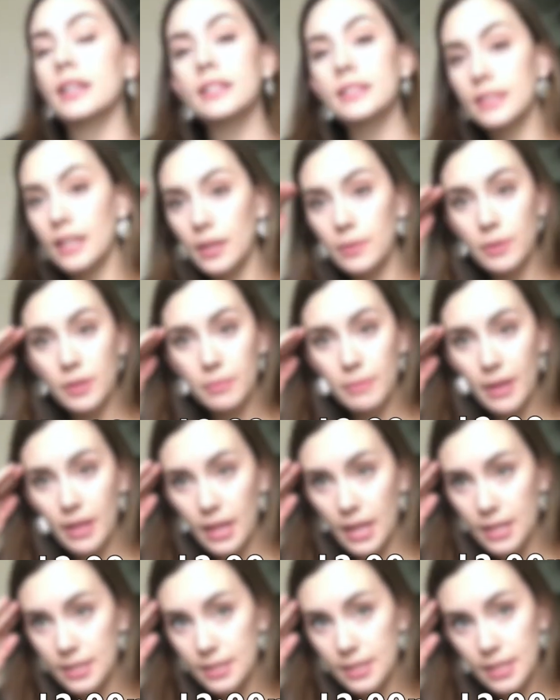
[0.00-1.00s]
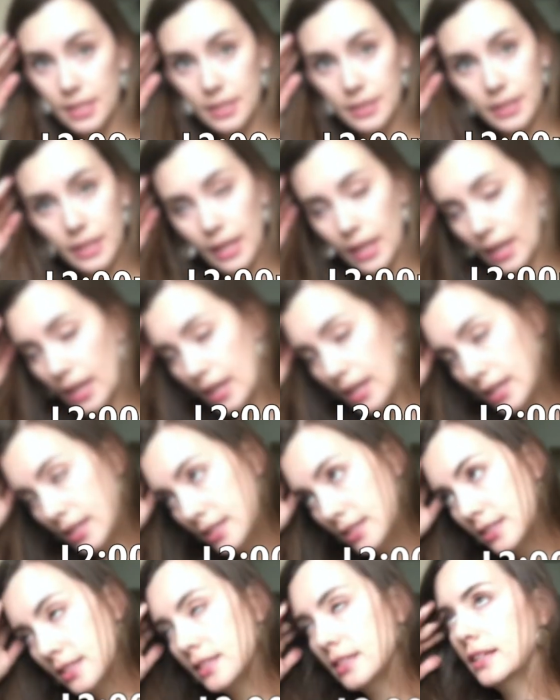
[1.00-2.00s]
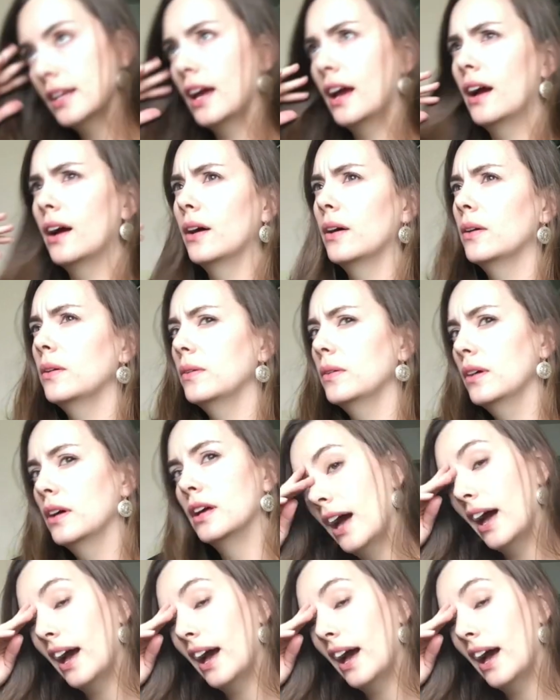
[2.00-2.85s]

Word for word: I'm done with my lesson and now